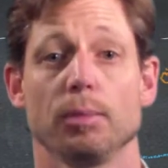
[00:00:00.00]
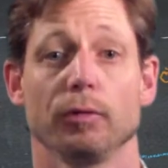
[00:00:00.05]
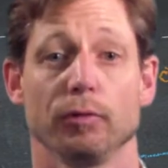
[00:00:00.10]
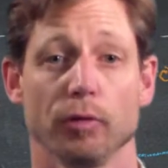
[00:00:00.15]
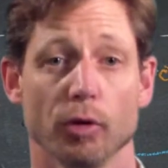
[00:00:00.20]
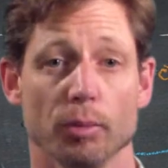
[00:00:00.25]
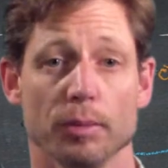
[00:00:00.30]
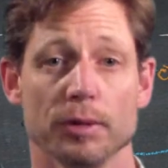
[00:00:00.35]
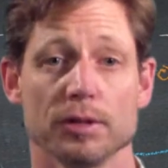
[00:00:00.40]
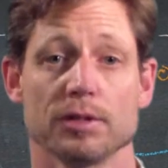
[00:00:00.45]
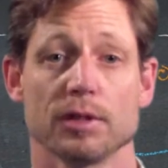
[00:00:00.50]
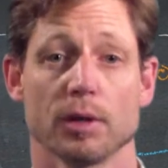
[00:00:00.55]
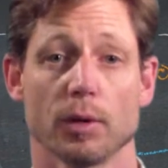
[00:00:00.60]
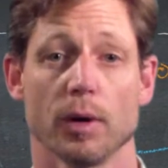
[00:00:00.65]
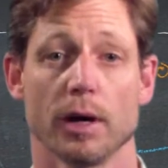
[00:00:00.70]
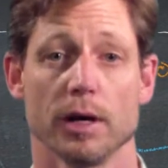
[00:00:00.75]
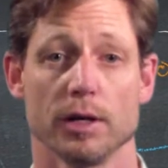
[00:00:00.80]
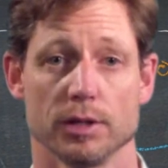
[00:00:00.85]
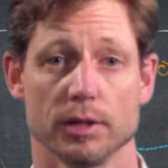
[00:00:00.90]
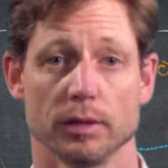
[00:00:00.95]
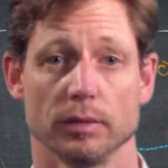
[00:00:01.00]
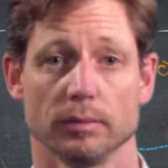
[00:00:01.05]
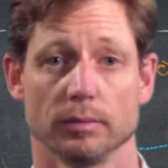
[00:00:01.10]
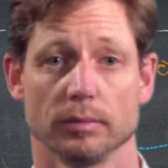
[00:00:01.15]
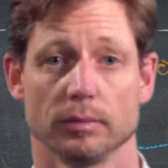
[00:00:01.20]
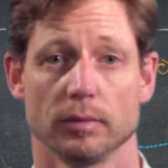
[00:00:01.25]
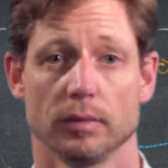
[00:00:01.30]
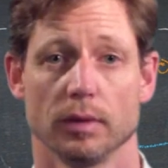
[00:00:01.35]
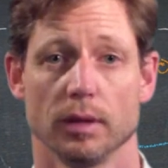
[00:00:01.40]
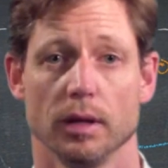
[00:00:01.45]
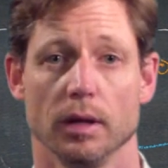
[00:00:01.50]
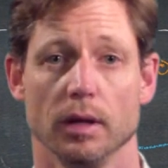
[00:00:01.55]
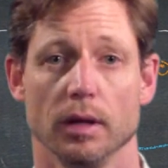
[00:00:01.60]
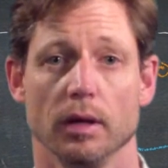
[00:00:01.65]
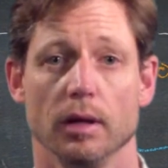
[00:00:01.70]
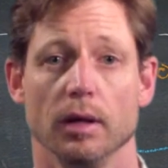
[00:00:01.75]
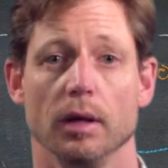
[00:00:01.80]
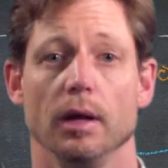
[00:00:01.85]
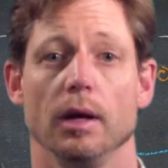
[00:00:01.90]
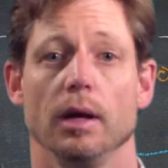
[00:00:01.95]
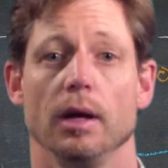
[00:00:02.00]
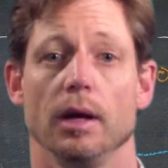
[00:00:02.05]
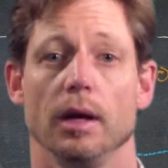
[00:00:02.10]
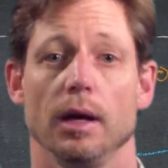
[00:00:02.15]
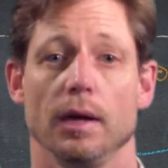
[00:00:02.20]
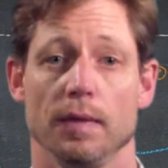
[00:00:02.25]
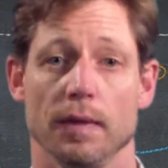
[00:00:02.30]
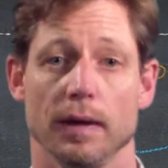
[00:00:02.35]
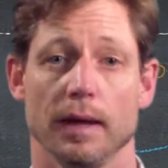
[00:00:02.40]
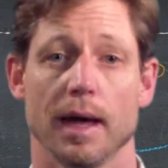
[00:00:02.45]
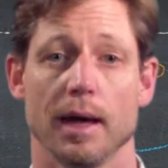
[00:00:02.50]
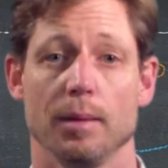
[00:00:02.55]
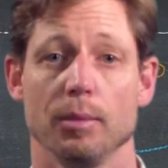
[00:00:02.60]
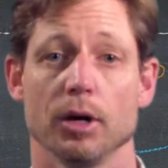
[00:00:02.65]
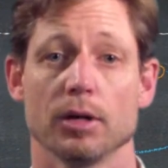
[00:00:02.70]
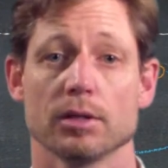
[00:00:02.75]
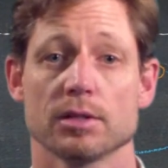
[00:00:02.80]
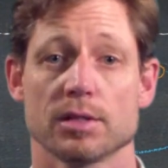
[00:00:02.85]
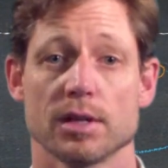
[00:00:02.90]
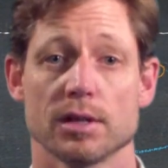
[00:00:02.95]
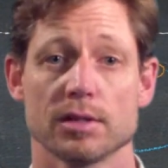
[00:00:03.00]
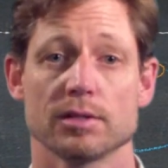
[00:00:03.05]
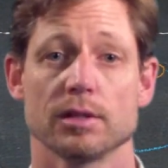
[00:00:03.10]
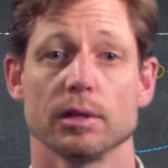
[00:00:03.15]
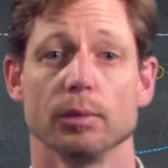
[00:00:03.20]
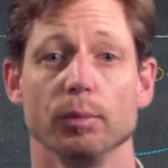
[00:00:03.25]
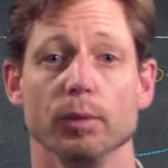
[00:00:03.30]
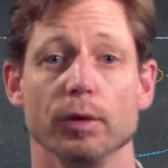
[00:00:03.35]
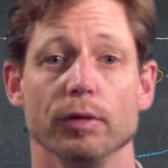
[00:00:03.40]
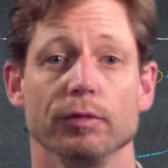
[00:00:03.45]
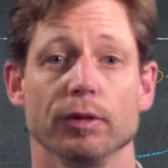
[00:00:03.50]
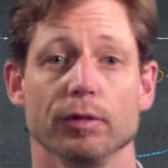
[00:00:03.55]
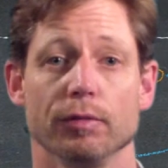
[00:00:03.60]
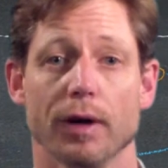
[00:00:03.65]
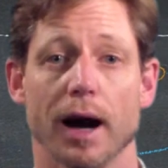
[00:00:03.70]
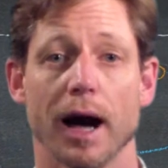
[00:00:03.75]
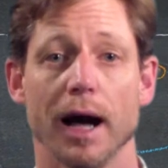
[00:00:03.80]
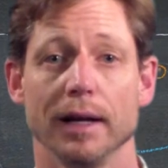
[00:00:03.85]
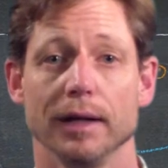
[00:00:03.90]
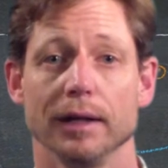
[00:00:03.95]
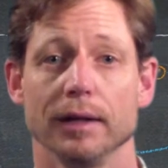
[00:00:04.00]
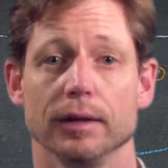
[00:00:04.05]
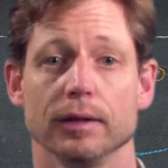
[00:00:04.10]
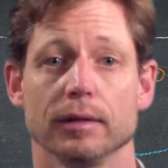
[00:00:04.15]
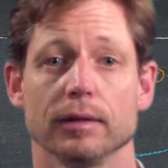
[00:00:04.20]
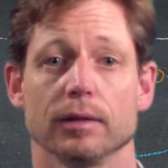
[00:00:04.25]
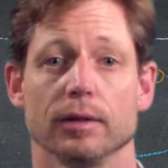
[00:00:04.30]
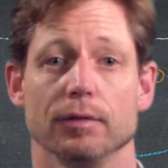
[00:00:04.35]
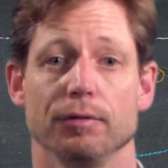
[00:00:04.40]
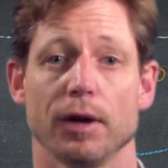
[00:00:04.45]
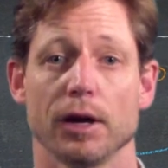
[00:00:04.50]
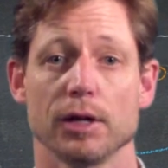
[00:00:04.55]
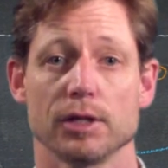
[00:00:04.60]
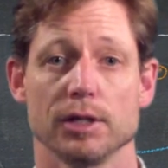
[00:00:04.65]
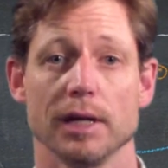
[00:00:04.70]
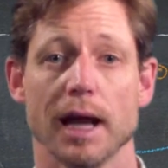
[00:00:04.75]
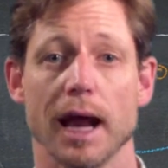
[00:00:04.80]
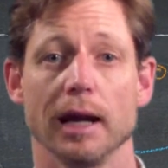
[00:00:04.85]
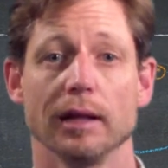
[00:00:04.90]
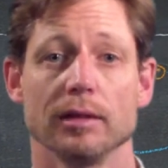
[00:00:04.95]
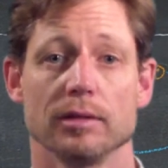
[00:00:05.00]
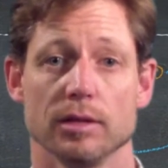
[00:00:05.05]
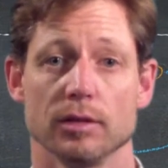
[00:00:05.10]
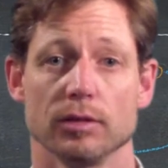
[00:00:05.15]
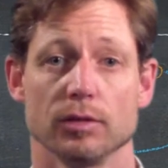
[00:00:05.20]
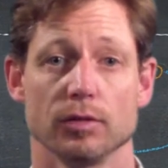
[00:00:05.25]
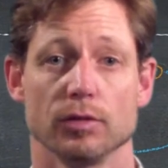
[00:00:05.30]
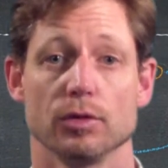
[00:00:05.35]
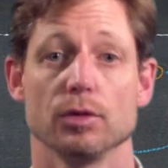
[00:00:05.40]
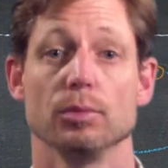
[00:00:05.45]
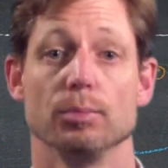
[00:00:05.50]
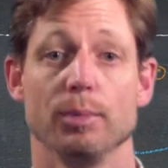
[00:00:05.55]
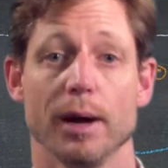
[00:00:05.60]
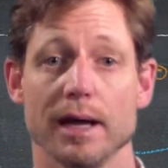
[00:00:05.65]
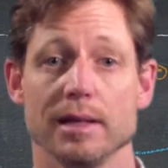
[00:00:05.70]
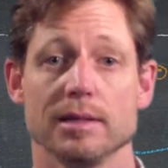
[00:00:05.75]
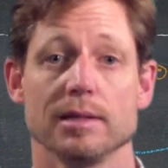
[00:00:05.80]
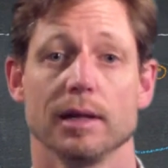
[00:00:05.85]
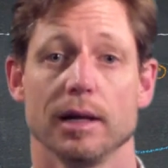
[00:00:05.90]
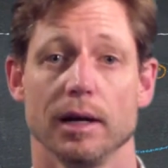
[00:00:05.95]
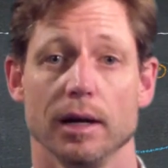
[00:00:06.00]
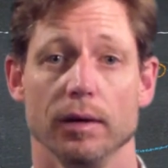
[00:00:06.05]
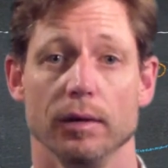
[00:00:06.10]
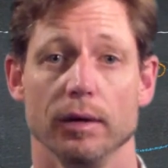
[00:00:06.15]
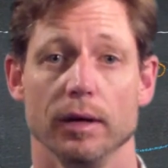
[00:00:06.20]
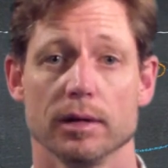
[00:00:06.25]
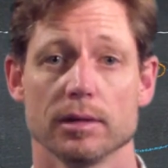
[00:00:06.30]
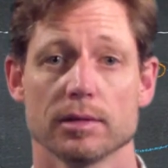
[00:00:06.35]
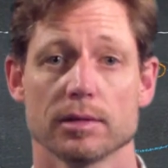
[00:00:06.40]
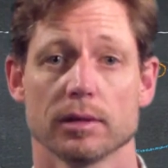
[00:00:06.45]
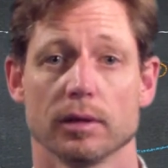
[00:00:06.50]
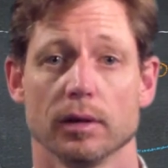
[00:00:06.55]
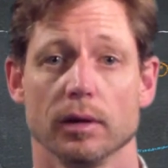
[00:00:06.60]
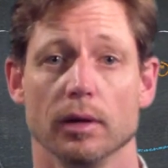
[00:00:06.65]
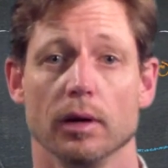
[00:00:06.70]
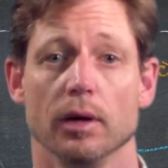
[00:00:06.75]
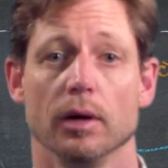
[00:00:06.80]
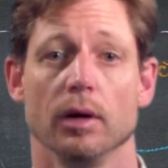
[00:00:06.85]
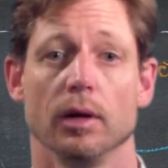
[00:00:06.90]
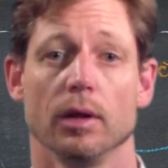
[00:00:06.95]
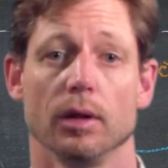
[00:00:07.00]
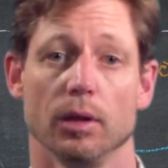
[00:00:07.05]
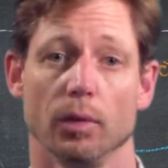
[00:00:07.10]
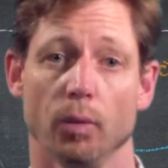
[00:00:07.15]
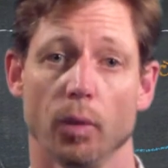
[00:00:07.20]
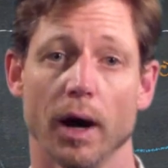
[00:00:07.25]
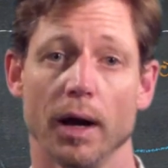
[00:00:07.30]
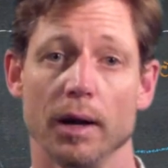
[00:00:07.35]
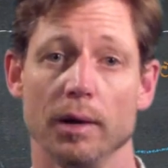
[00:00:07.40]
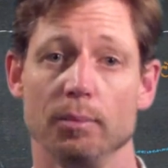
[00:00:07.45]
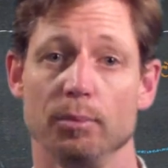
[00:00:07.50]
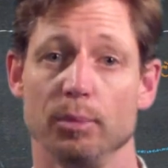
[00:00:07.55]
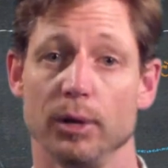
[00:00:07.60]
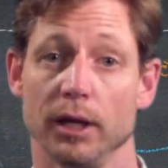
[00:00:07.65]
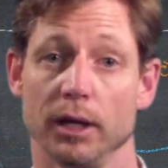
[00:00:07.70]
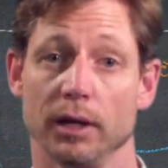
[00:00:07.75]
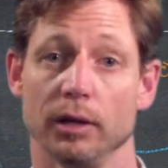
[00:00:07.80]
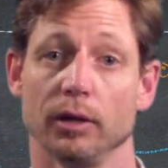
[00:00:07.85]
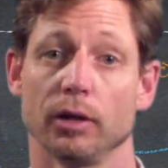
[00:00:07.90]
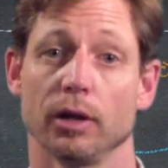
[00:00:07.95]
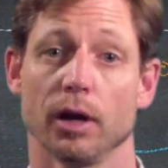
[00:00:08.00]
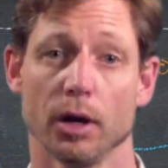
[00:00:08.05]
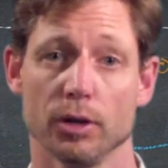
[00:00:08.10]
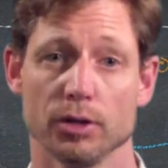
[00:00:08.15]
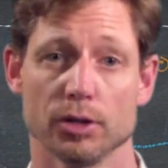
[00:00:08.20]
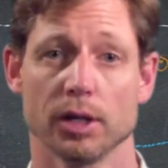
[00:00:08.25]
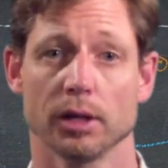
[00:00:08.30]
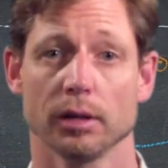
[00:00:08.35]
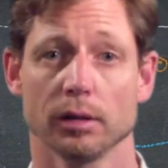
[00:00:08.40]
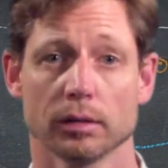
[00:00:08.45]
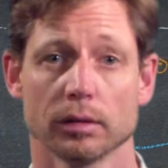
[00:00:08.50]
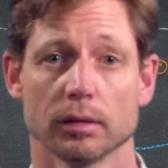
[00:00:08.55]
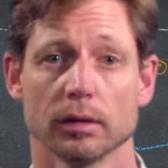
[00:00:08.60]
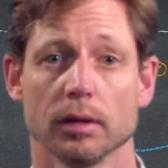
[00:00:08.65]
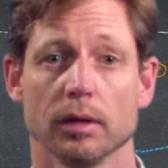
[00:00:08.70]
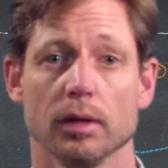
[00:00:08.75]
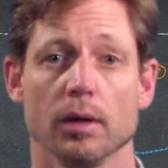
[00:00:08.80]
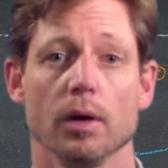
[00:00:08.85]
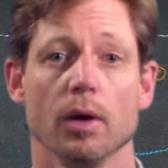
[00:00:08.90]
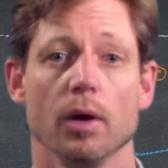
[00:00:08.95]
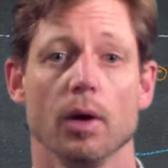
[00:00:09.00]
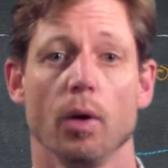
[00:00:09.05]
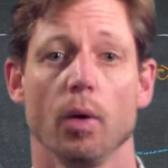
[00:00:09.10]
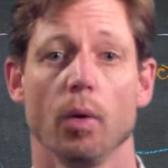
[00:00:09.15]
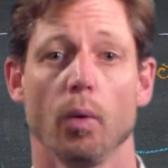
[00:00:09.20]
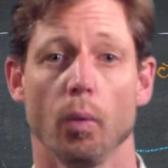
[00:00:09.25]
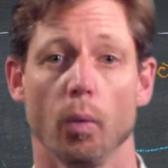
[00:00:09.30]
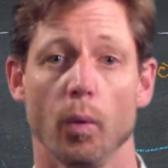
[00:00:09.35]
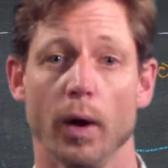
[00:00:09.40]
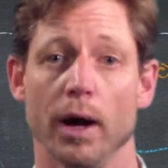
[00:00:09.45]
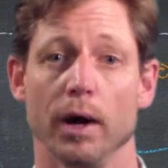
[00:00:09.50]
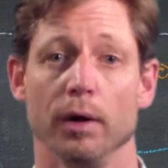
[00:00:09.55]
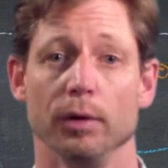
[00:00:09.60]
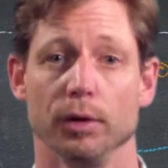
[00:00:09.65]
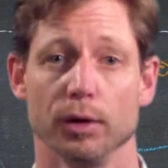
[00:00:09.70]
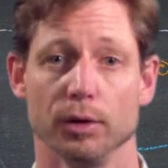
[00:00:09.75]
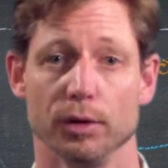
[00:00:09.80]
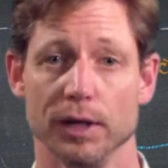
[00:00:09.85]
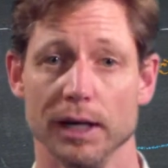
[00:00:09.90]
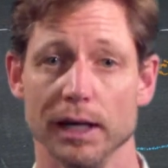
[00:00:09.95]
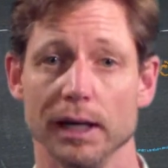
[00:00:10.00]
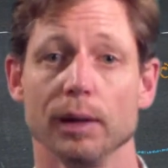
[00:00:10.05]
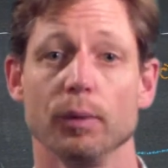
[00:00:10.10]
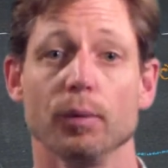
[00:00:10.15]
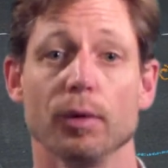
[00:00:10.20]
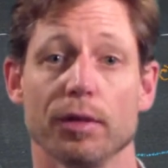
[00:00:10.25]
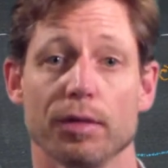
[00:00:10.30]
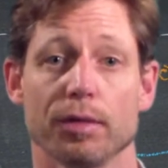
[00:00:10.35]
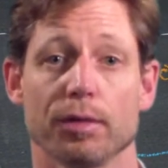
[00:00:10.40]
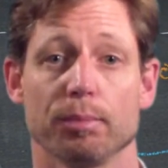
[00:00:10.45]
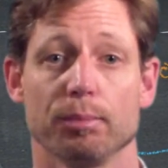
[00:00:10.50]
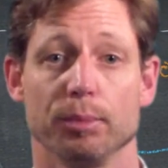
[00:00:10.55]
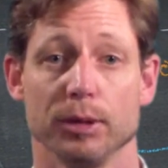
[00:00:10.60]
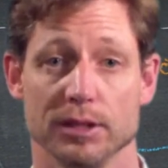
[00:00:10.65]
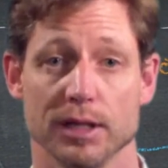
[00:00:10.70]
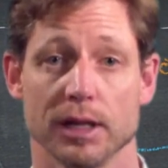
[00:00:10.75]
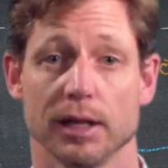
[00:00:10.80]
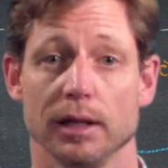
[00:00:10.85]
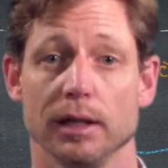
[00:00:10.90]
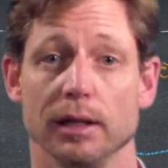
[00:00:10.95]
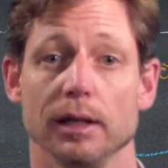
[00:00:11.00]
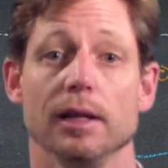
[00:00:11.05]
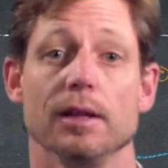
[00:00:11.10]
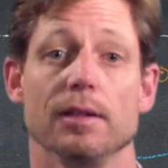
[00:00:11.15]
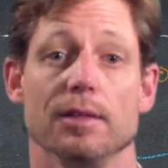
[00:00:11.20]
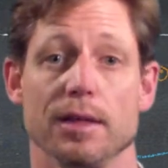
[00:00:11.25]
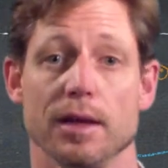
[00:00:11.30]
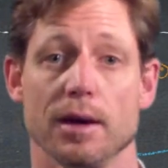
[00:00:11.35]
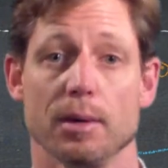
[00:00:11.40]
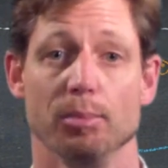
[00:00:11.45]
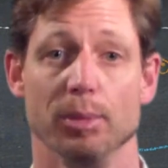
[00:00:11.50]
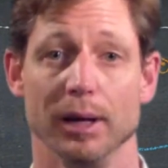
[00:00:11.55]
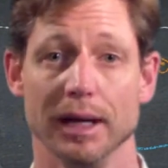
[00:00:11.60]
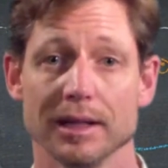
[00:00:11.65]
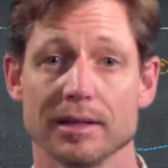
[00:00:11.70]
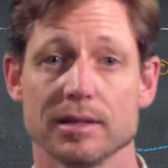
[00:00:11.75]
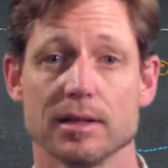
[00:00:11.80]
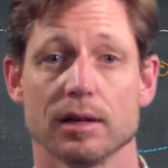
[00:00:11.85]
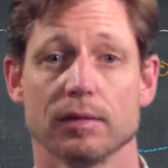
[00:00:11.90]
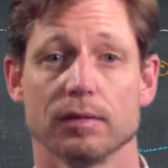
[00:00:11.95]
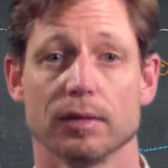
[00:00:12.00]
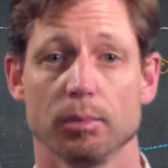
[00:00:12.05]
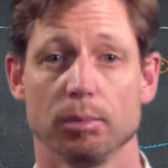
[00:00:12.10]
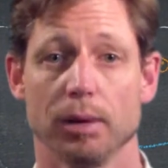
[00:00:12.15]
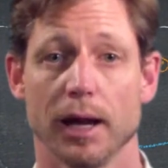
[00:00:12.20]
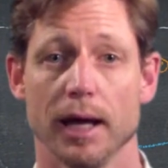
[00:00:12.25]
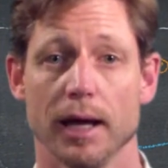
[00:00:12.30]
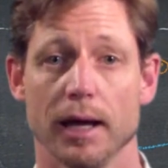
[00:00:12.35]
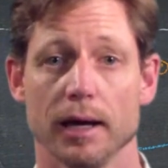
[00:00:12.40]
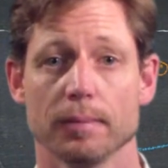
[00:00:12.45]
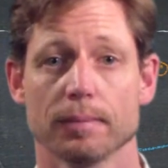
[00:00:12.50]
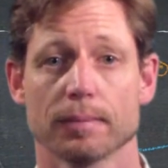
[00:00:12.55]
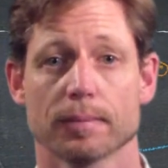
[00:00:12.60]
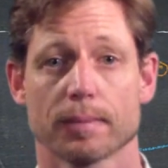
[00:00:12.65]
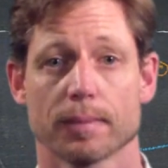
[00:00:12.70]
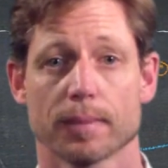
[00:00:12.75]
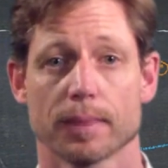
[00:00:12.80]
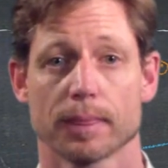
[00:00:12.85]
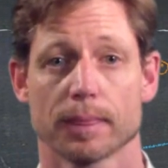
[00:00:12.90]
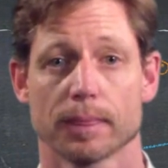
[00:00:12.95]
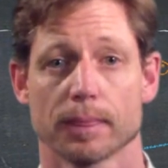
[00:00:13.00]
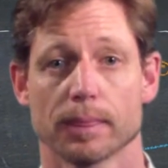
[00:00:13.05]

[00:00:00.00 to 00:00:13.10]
That's the performance equation. In the Game On system, we've divided the functionality into two basic areas. The one being coaching. You're dealing with particularly the ability of the player.